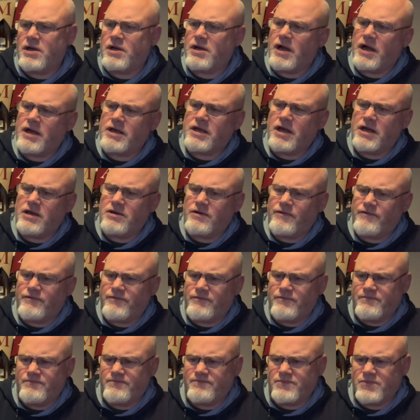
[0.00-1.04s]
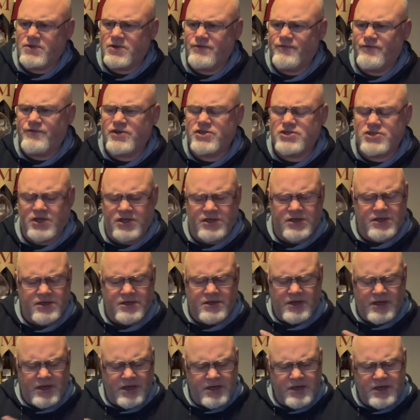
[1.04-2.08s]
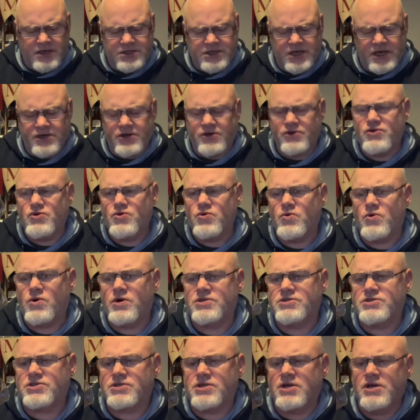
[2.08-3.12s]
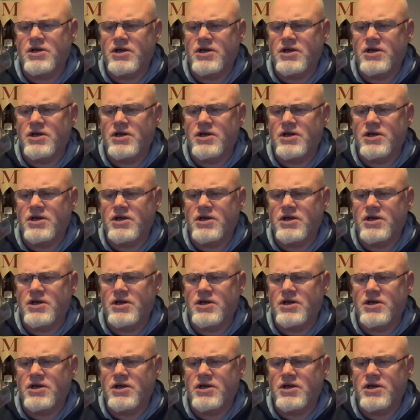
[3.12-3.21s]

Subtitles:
I kind of visually, I kind of noticed